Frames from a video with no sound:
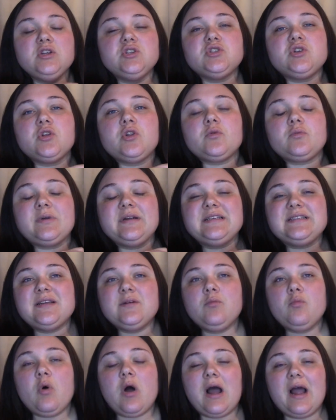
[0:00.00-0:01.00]
So the
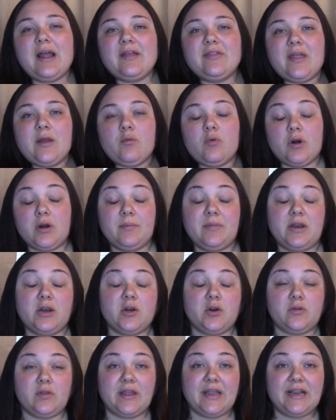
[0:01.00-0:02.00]
reason why they wanted me to
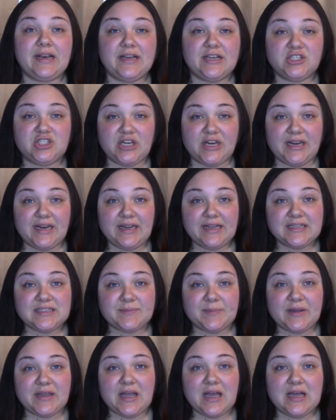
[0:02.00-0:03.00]
do the EDG
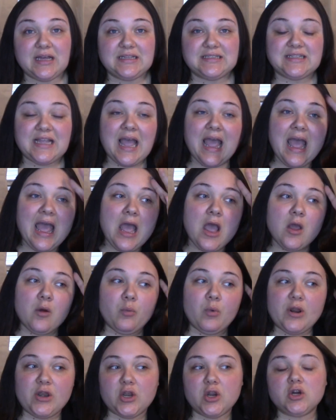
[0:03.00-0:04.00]
is because
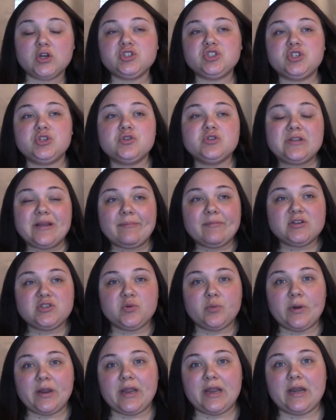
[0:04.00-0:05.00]
when you're choosing
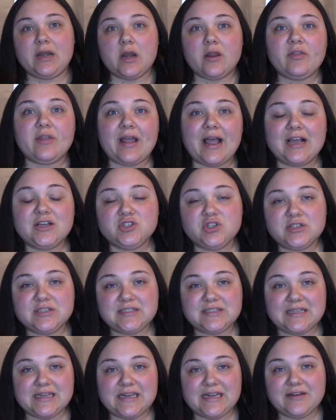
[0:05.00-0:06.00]
between the gastric
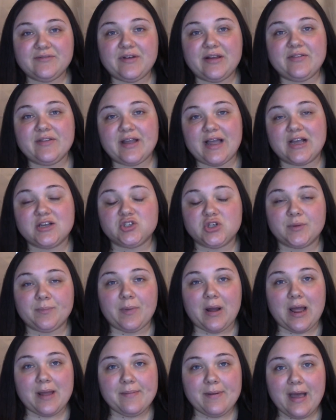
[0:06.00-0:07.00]
sleeve and the
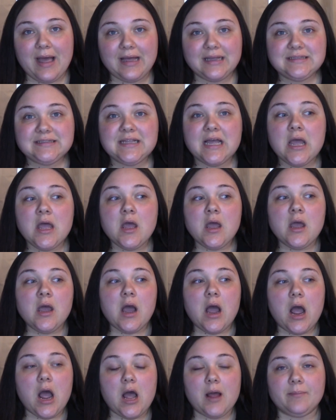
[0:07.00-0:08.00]
gastric bypass,
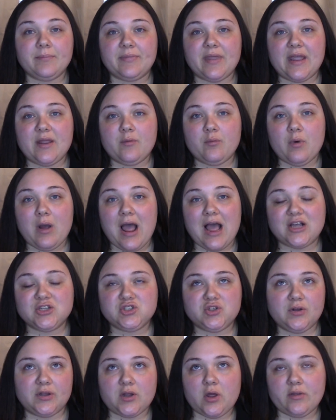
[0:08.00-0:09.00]
they
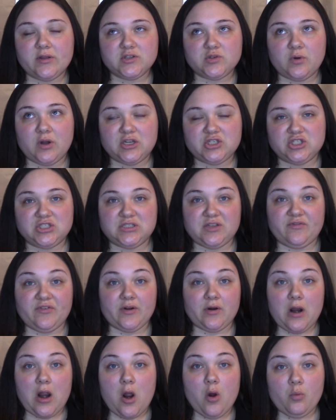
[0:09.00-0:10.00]
ask you like all these questions to
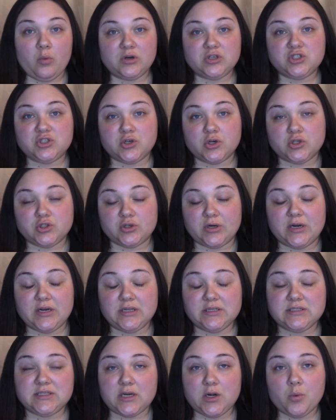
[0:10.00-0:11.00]
figure out which
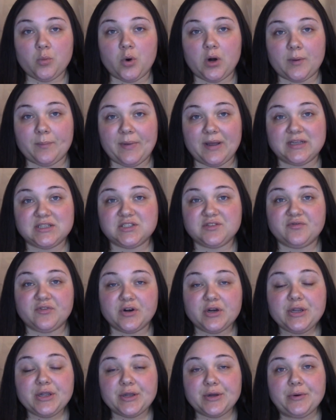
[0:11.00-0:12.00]
surgery is going to work best
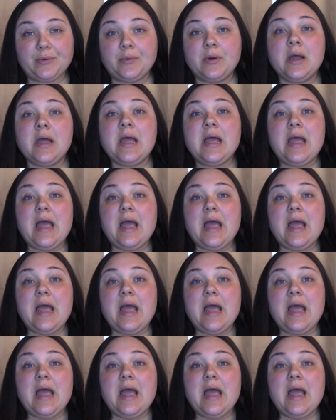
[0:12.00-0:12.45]
for you.